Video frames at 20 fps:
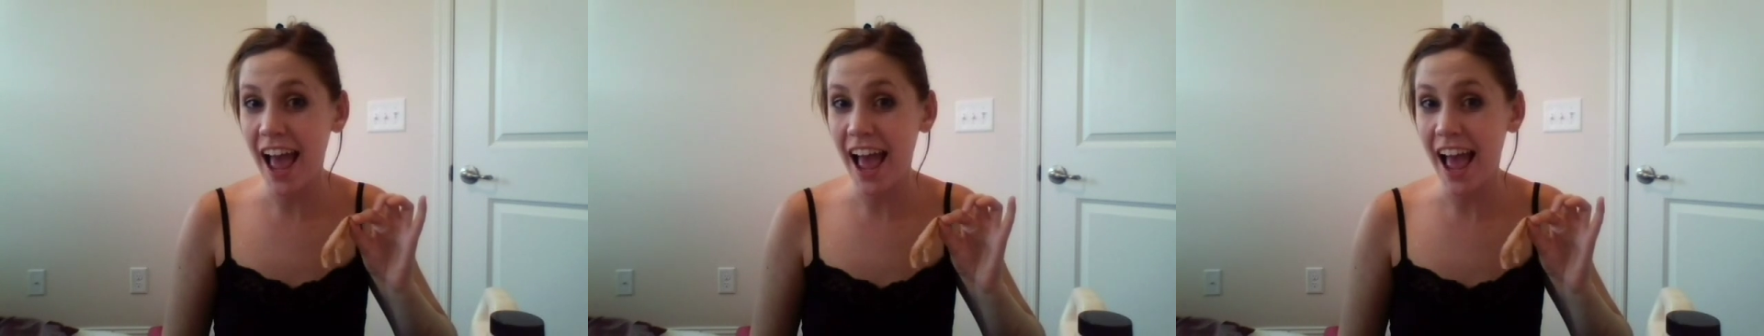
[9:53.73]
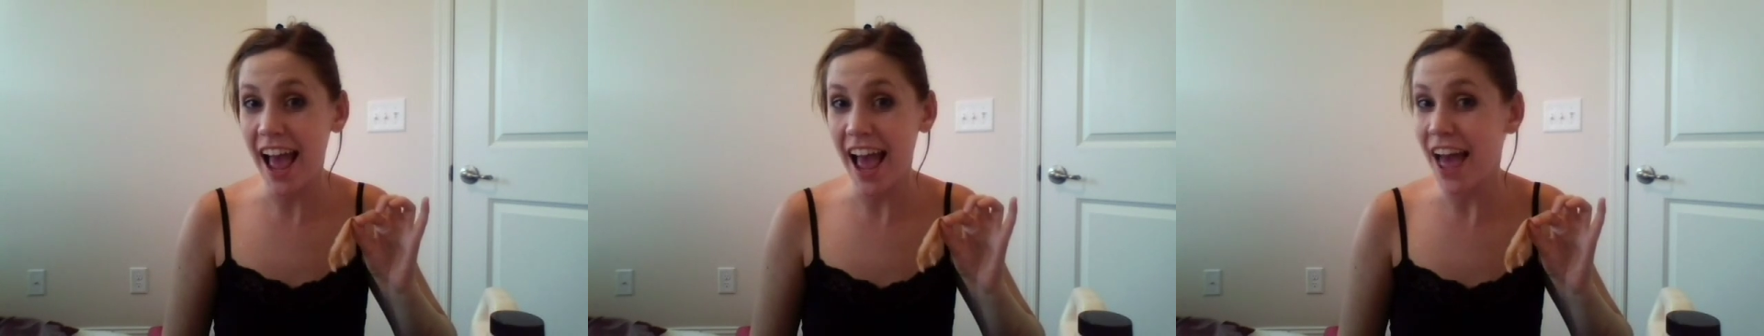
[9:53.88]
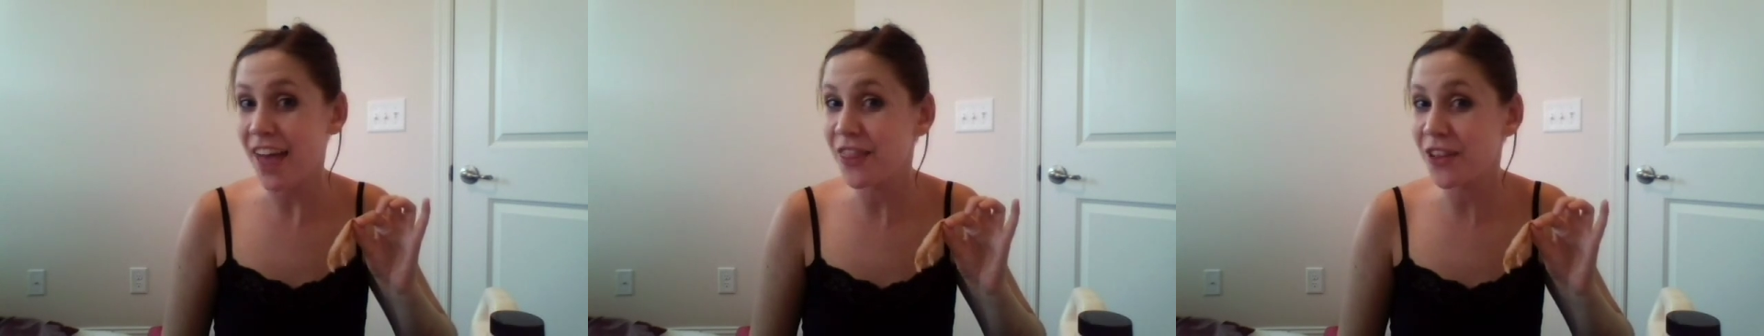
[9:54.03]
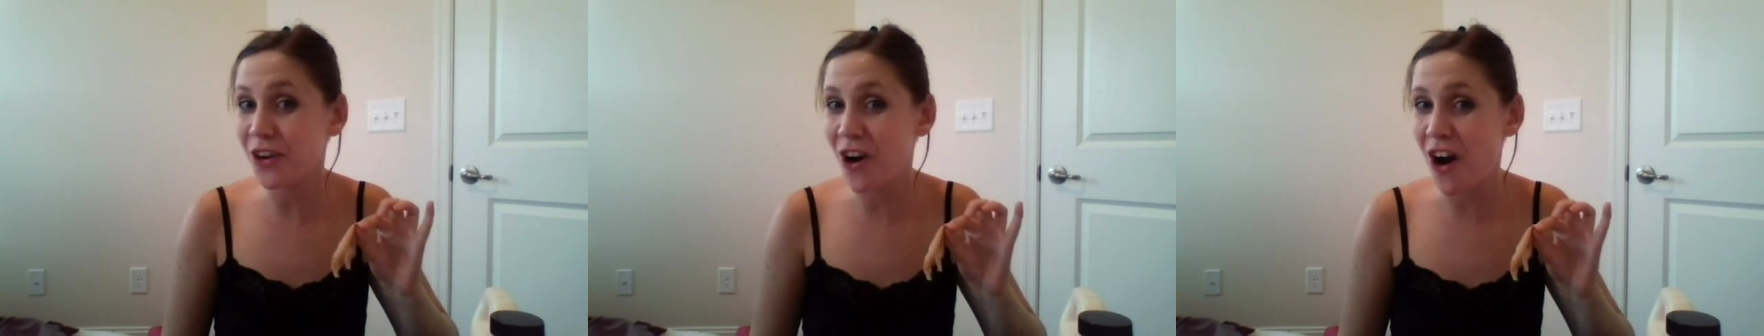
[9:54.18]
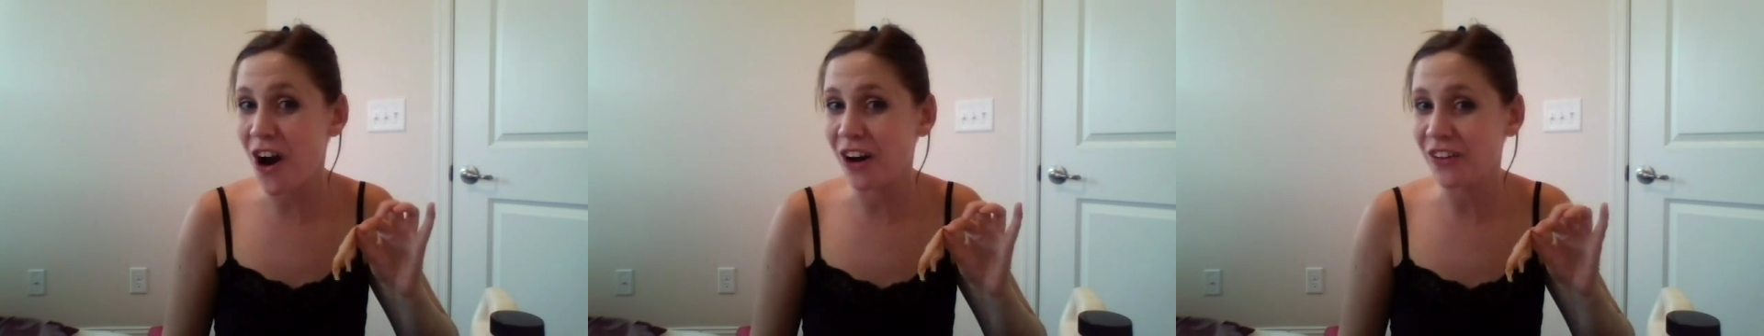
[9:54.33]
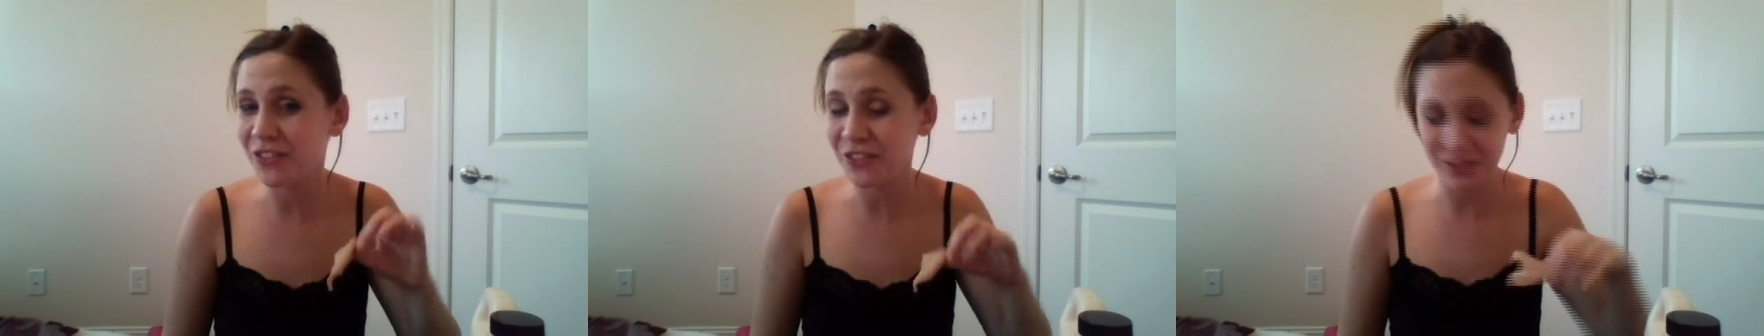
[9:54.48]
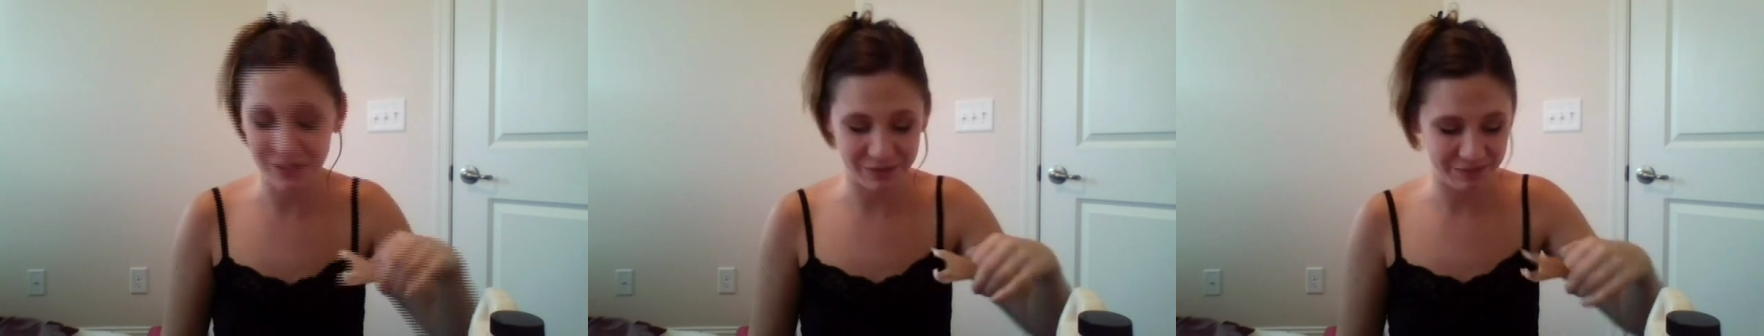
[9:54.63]
And they're
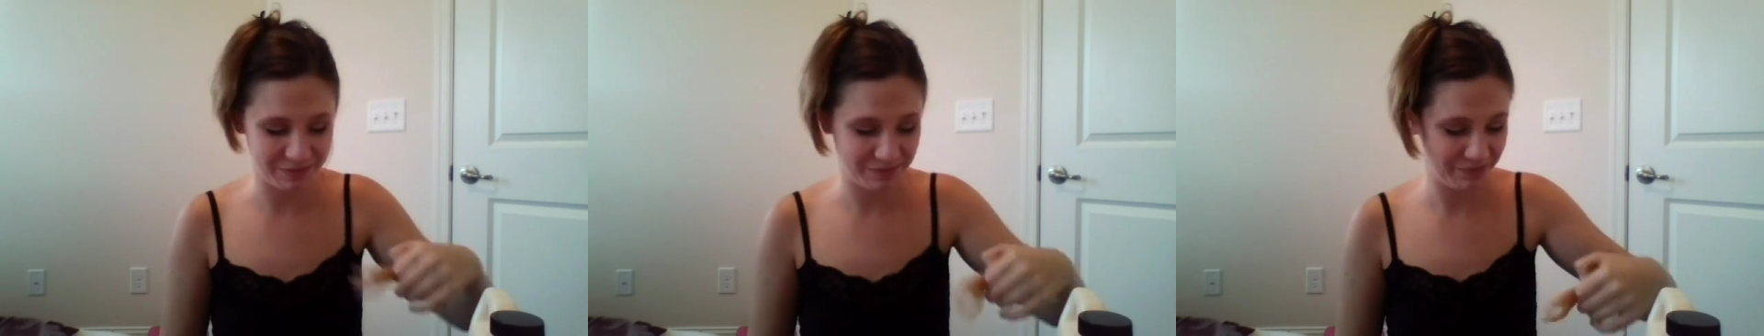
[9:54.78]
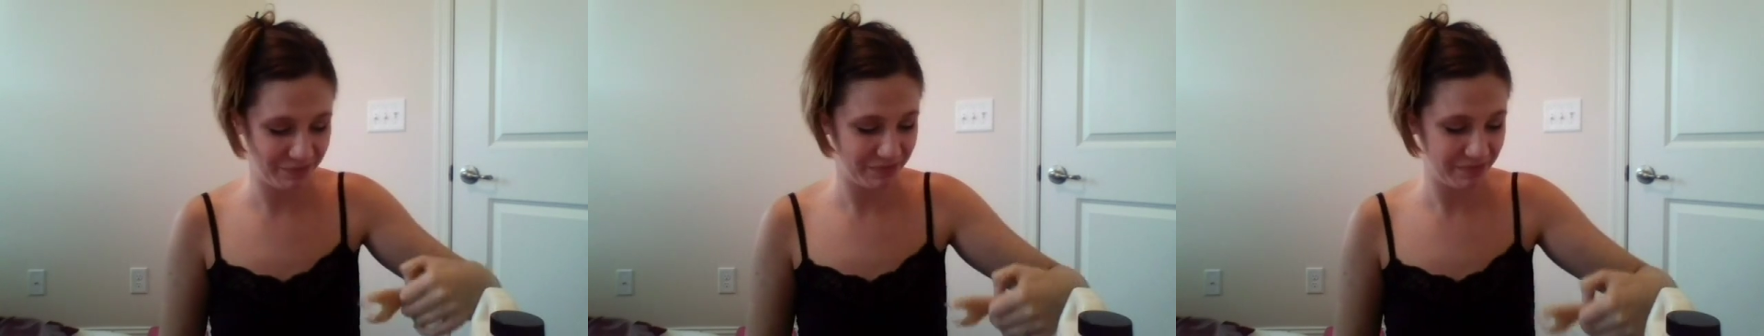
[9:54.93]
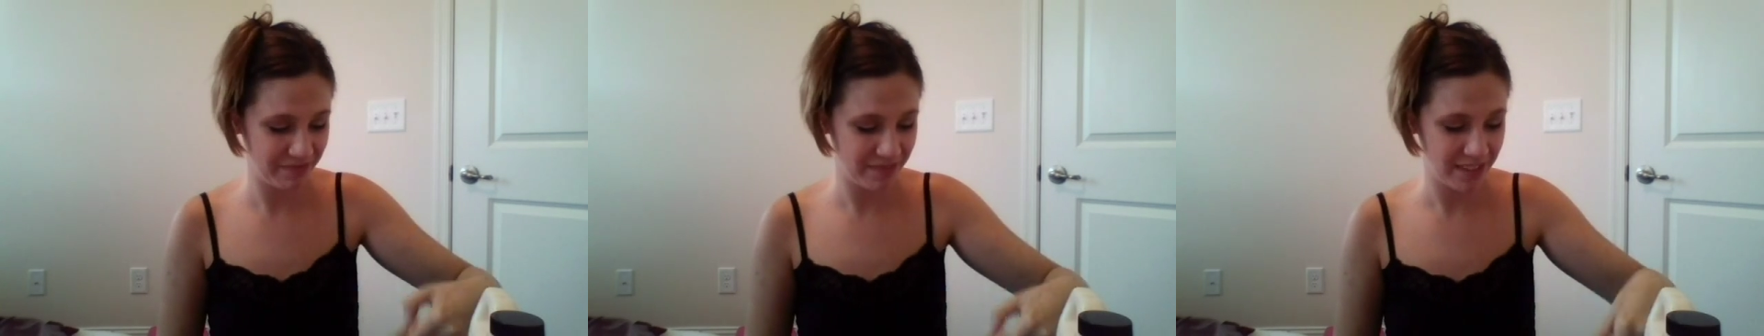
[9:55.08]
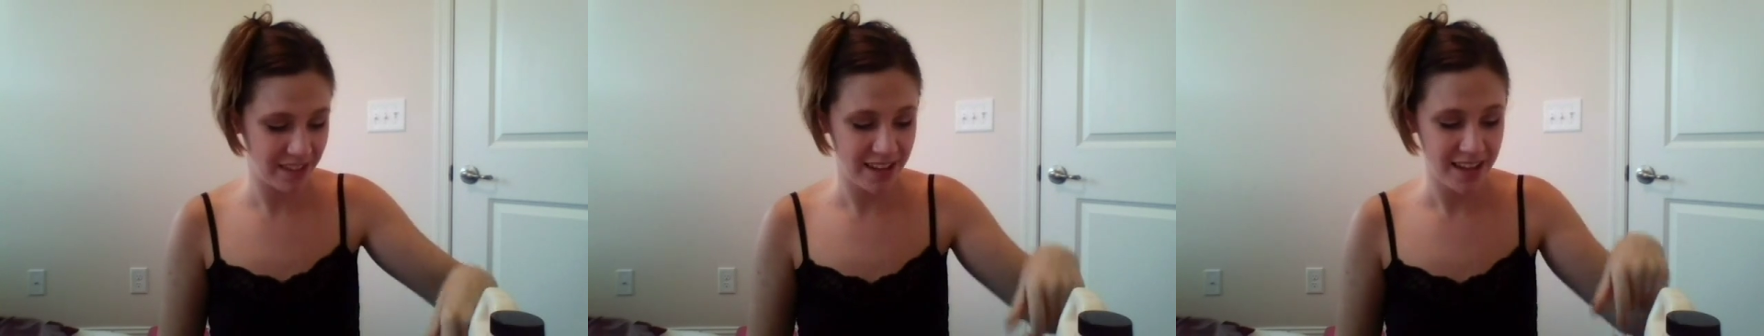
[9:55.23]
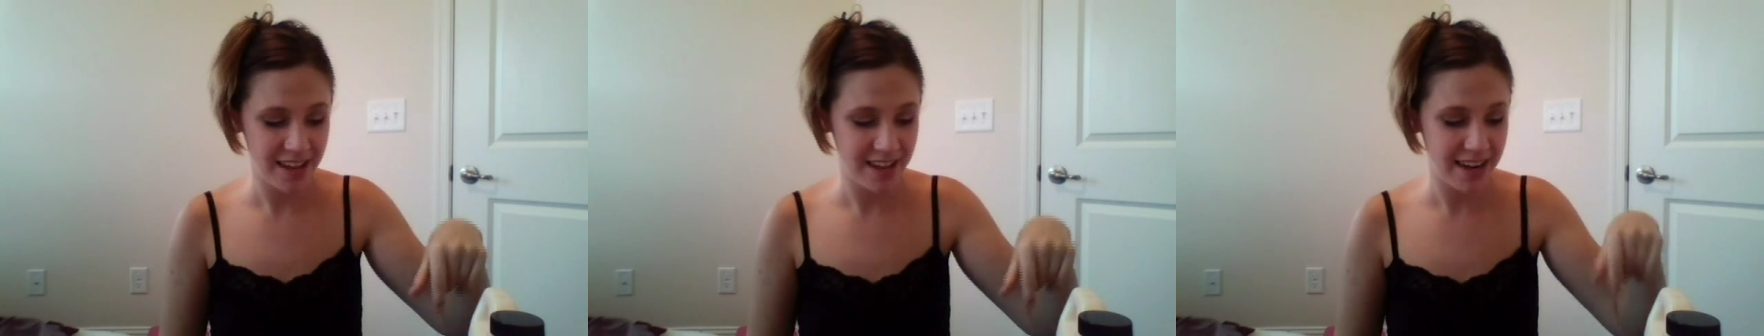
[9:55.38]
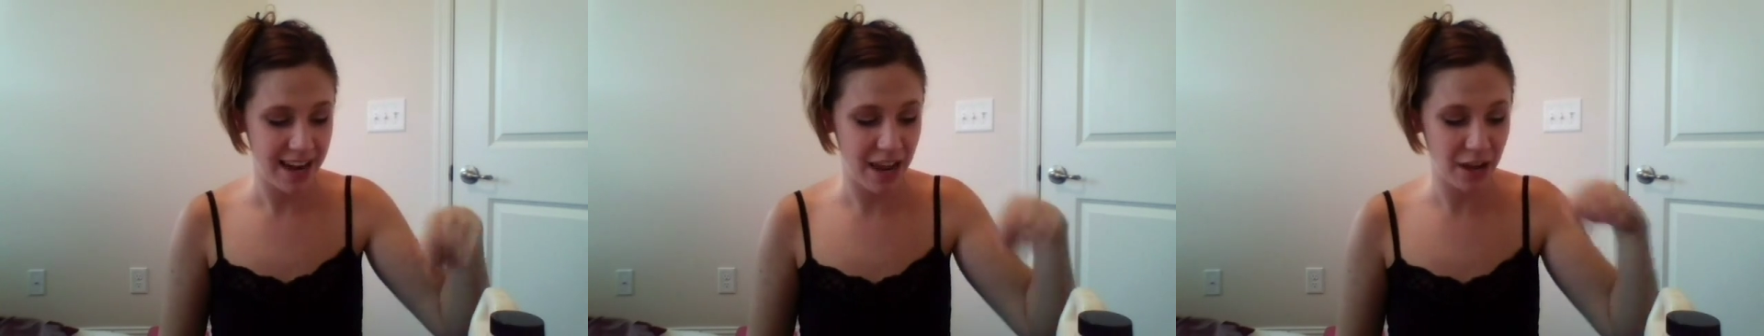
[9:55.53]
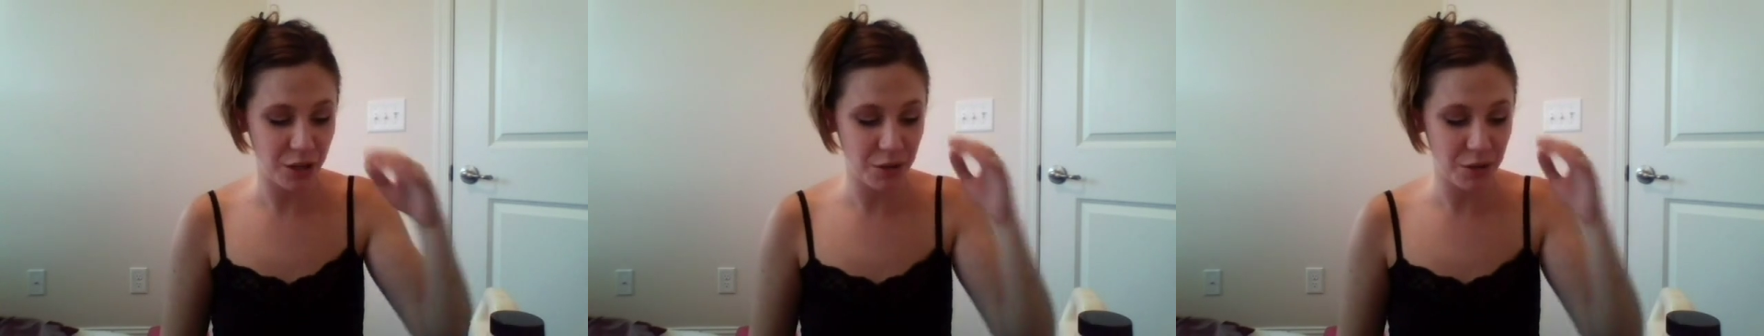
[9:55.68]
off. Now